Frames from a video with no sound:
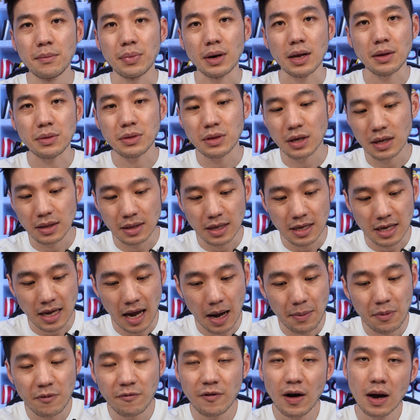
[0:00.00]
but I think the
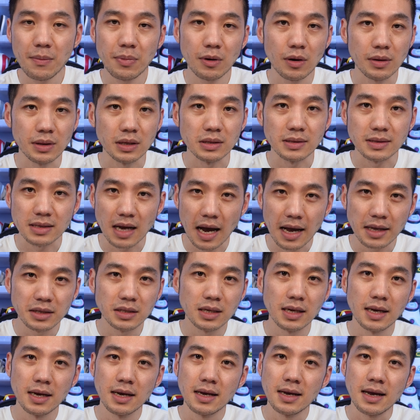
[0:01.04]
carbon fiber on the sides